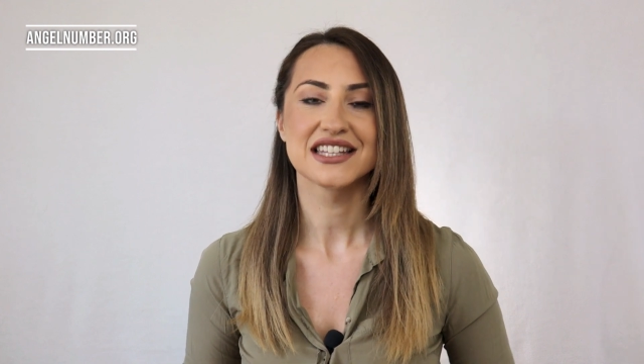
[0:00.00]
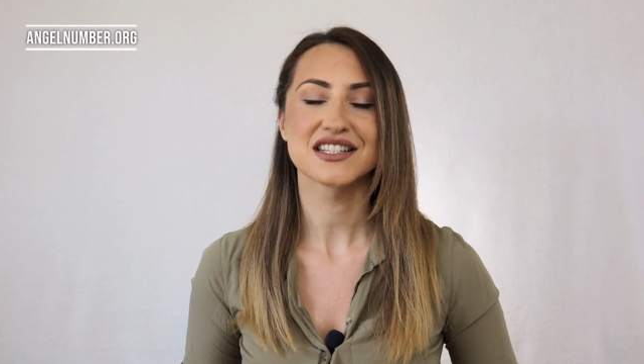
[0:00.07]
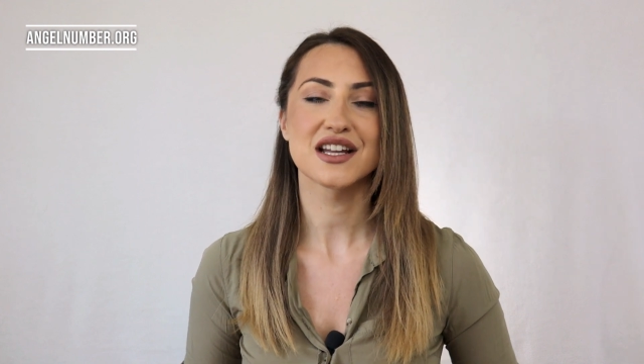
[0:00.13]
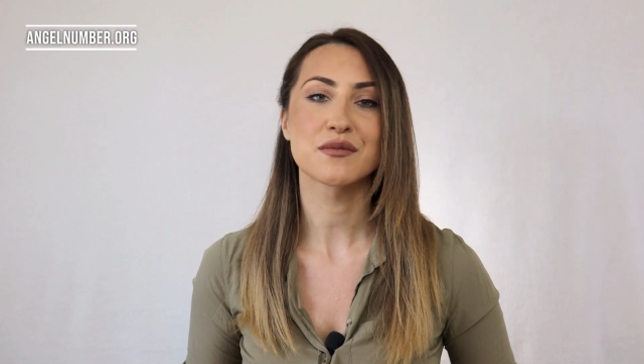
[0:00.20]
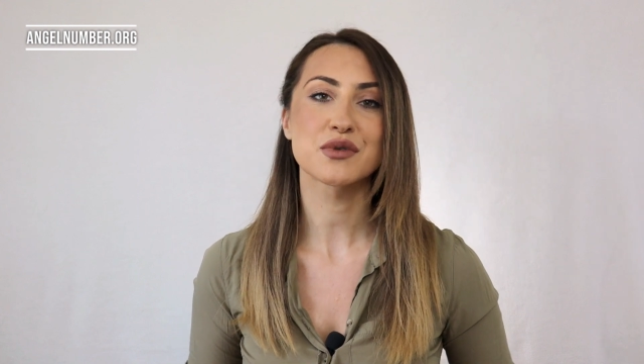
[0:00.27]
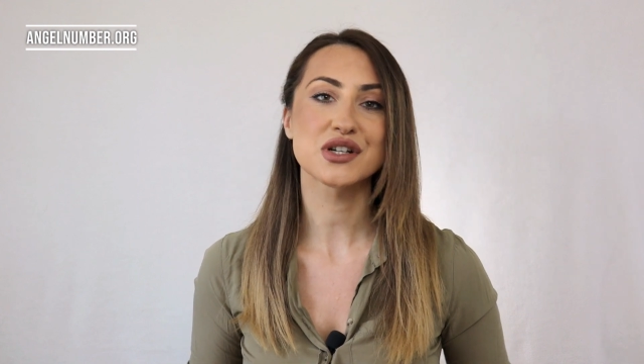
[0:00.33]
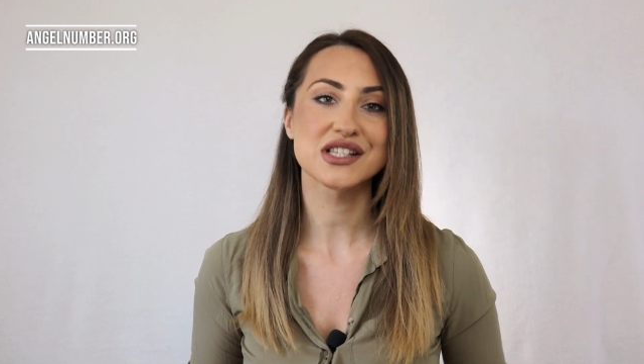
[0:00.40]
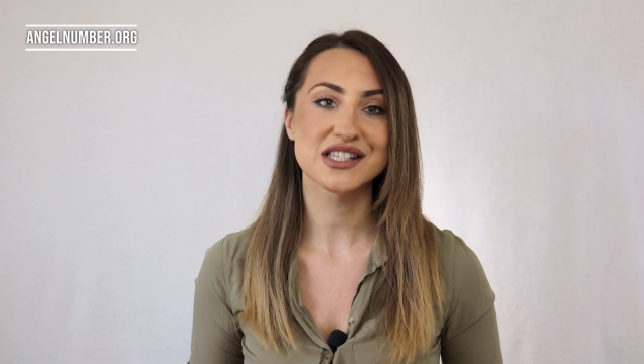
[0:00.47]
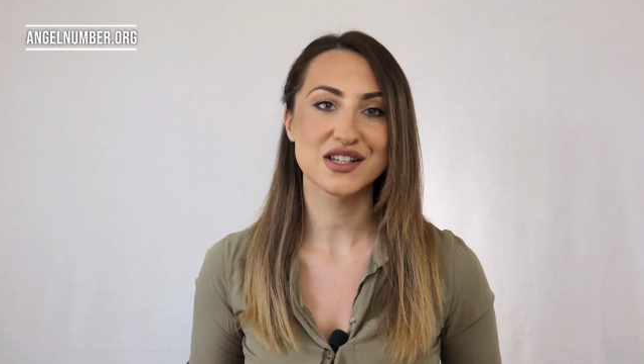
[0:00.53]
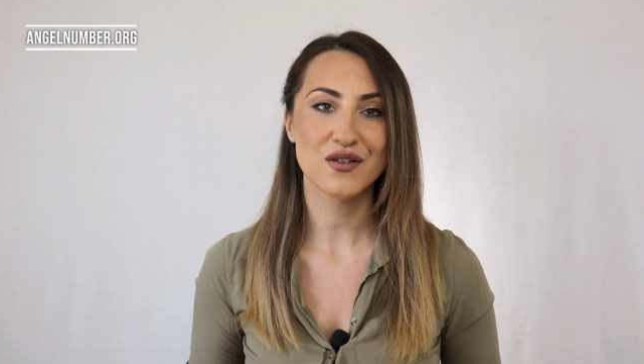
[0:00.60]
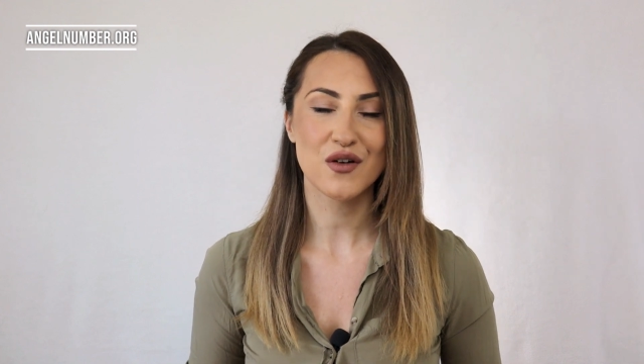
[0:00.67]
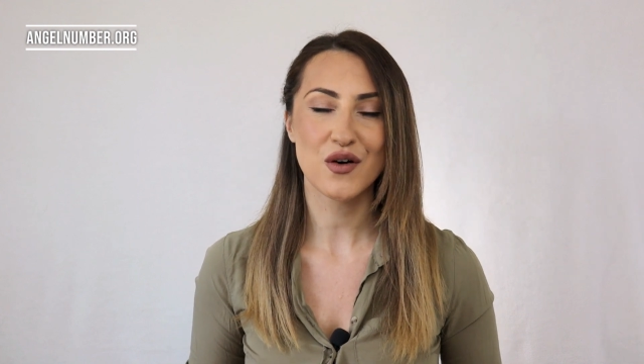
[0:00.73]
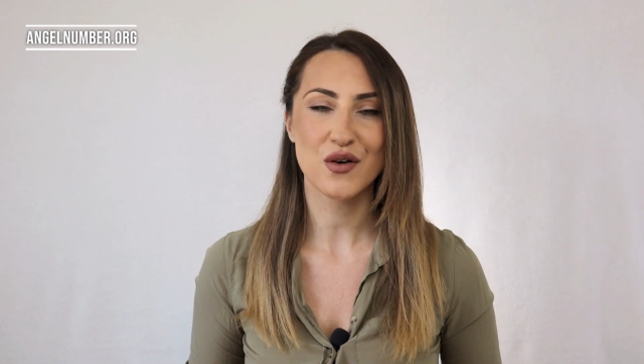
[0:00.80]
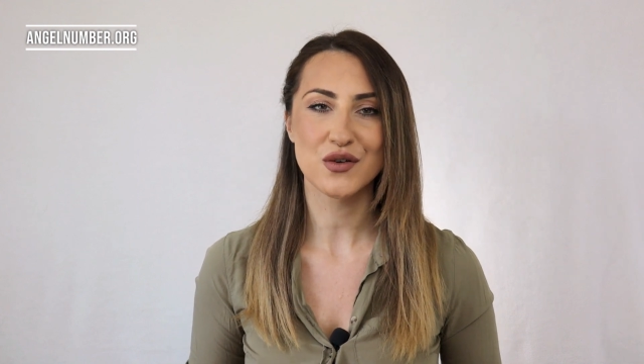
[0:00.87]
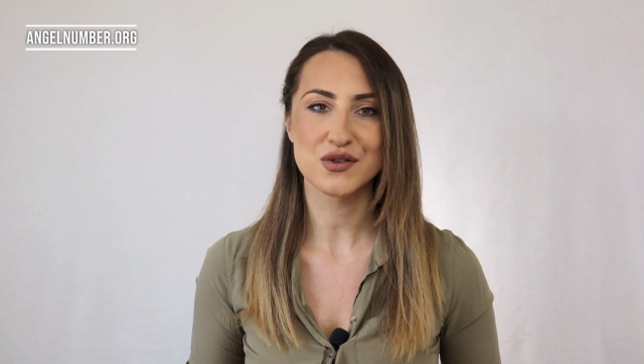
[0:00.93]
The number
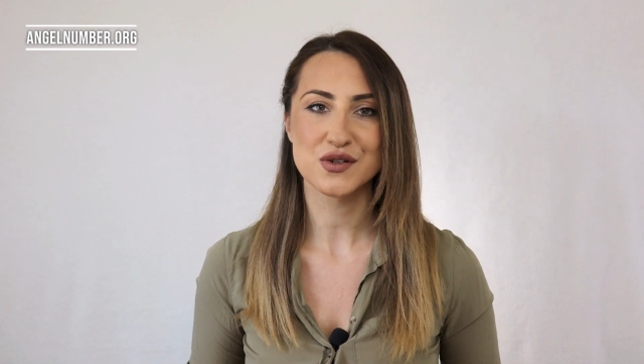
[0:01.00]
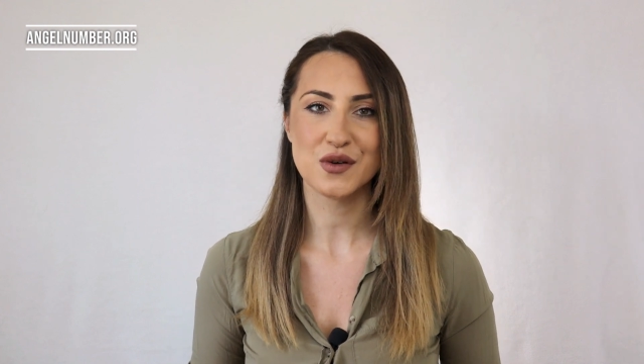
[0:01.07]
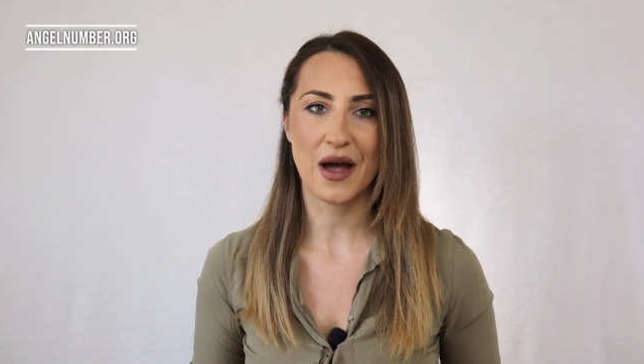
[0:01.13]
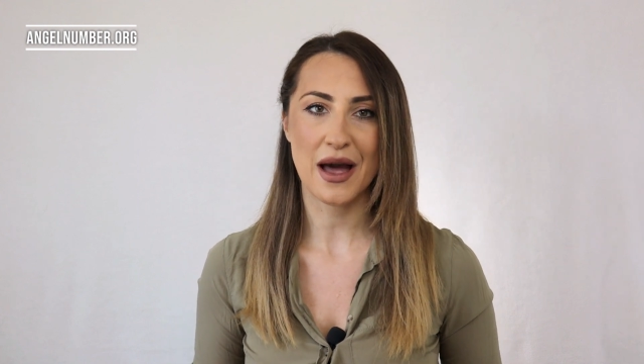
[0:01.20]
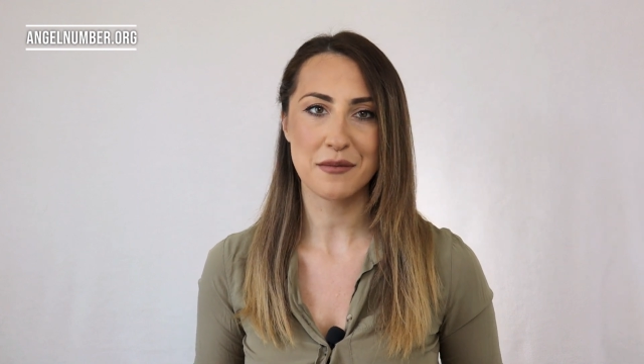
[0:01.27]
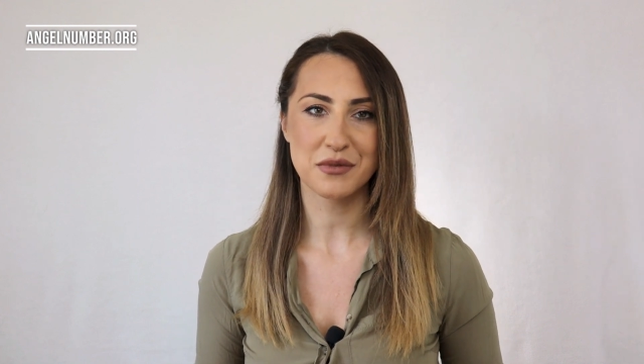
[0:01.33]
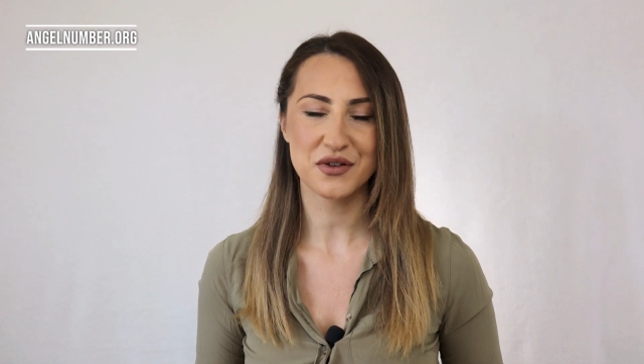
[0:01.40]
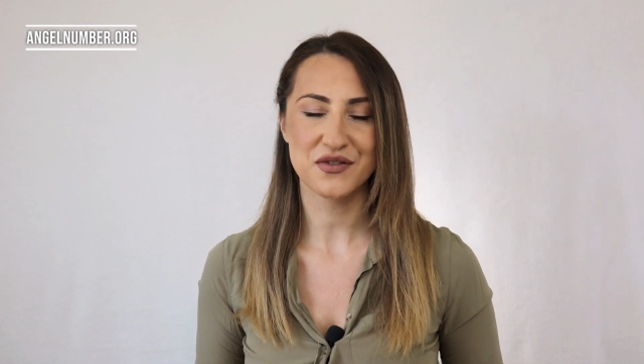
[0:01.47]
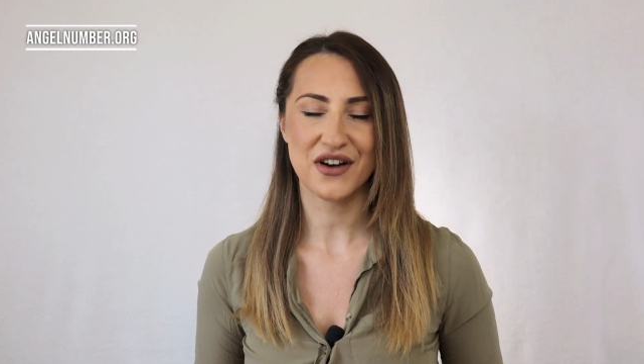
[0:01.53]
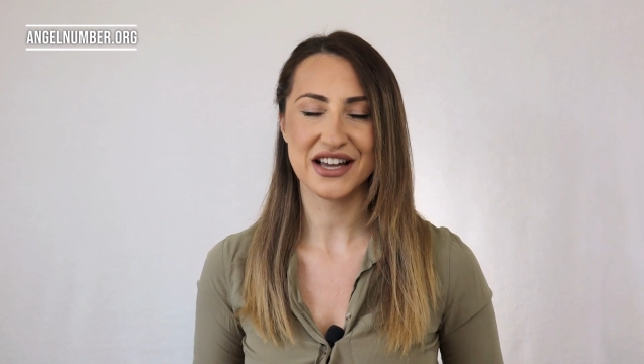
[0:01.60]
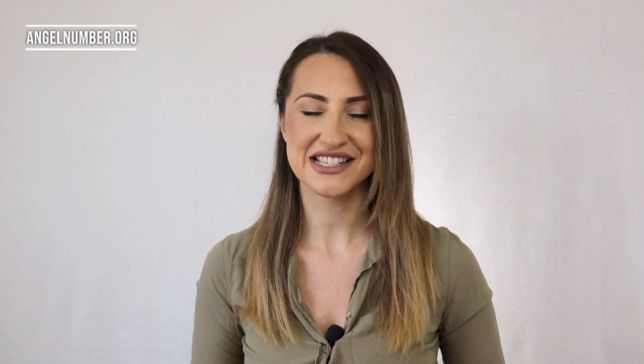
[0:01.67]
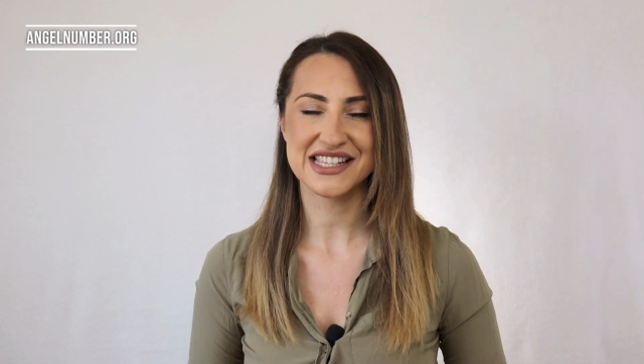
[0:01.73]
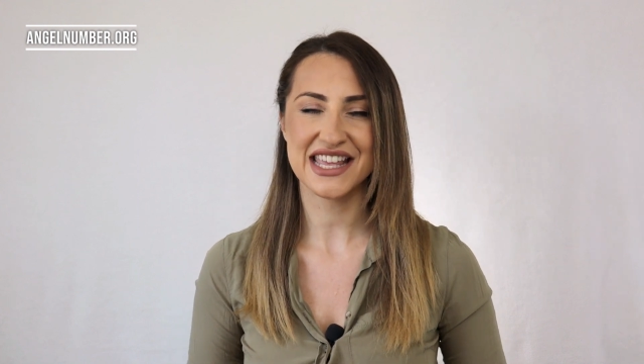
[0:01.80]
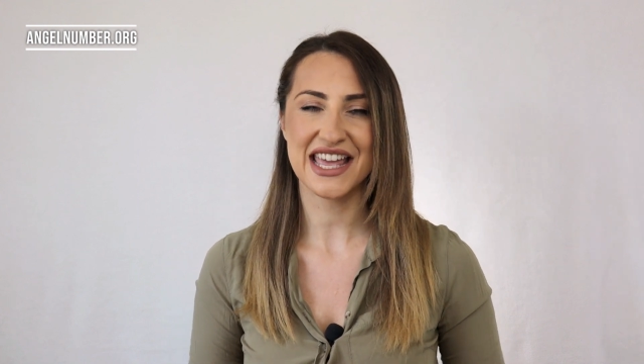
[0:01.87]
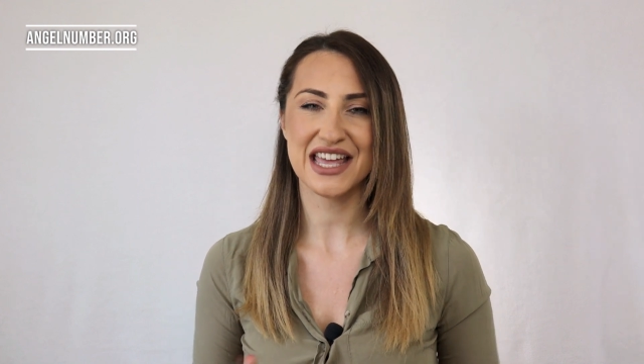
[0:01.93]
0 also
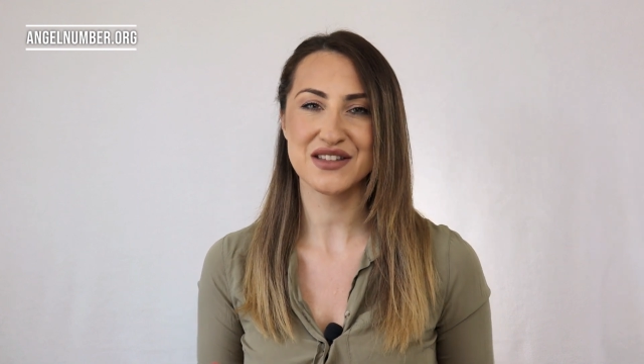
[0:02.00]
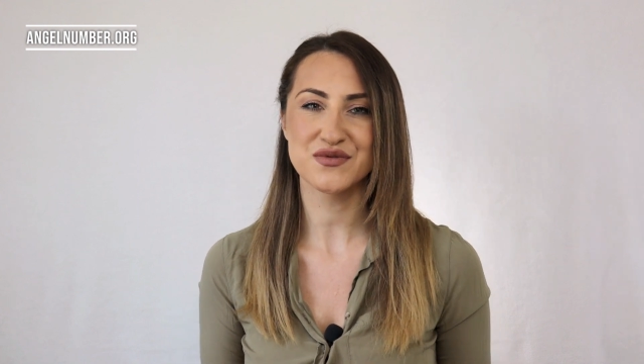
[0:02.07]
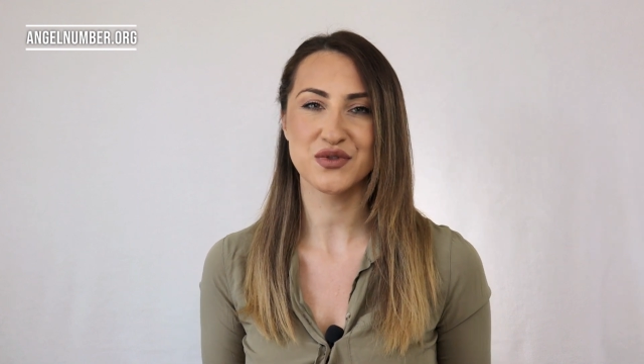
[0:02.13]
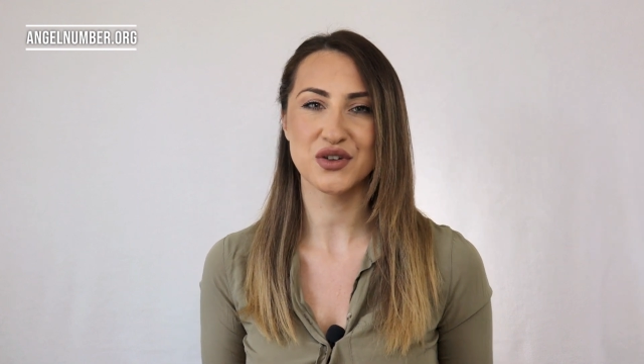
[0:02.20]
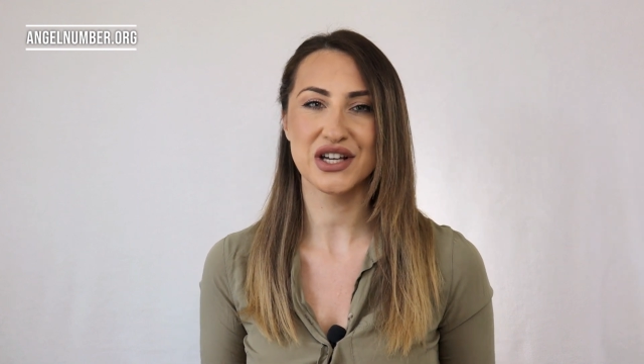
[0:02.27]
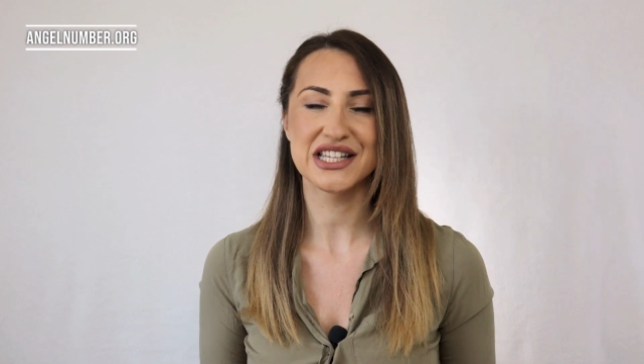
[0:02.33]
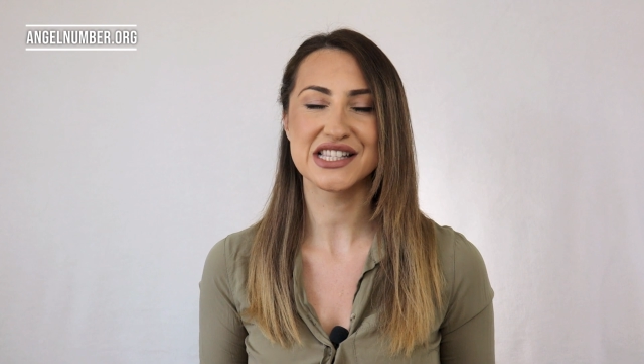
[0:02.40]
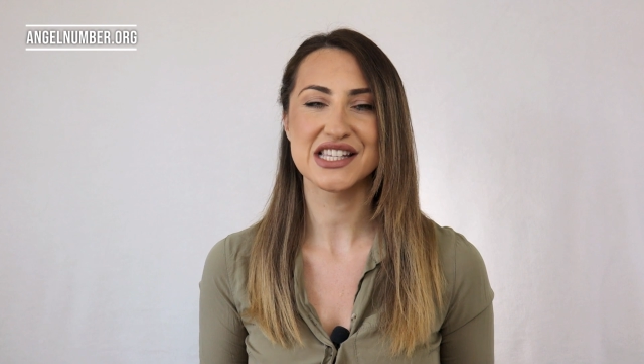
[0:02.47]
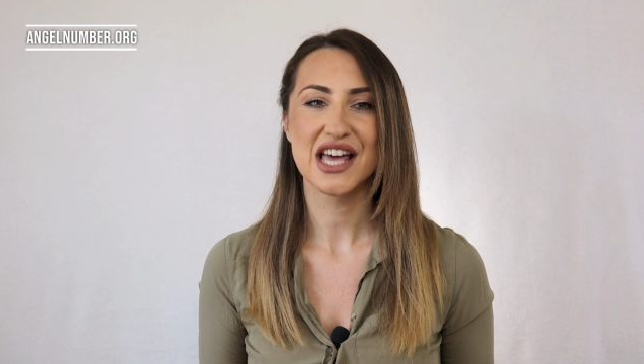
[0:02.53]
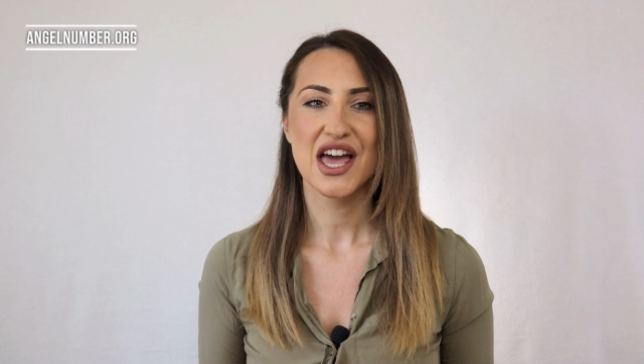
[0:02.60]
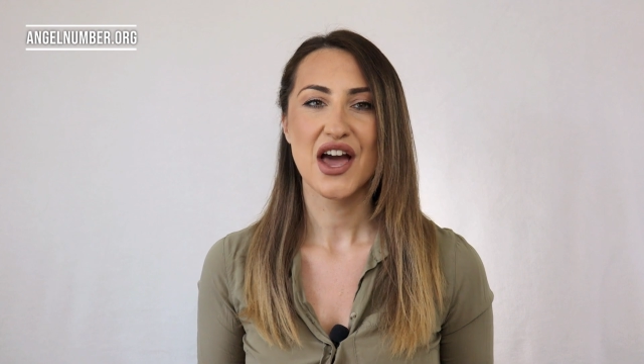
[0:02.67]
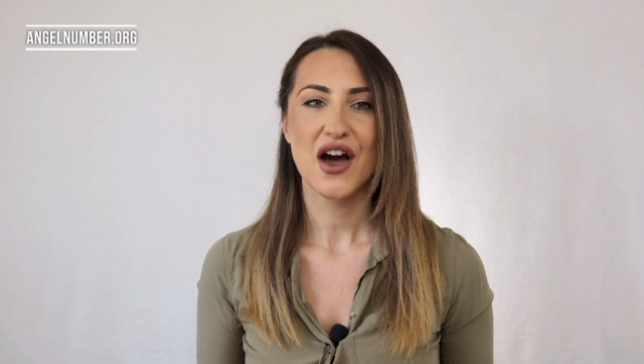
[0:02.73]
amplifies the influence